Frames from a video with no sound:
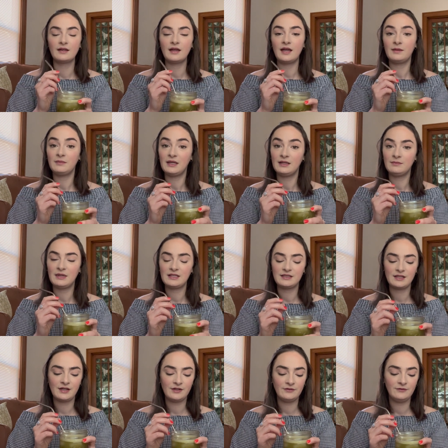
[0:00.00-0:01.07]
I made
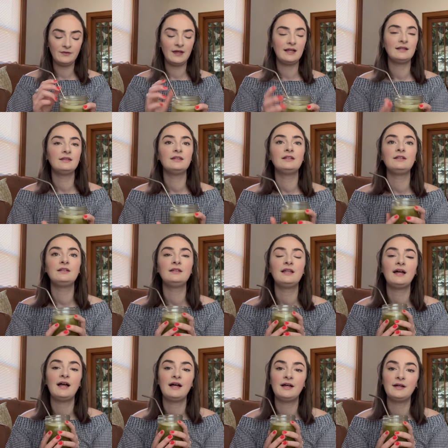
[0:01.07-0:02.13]
myself a little
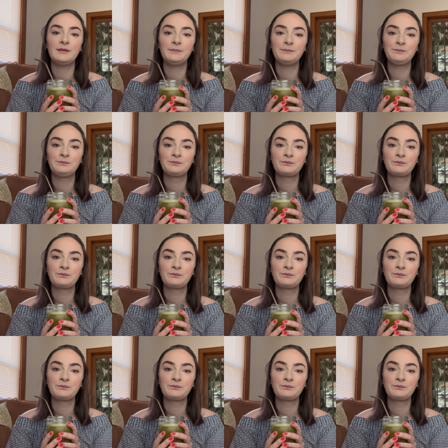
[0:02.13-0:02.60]
um,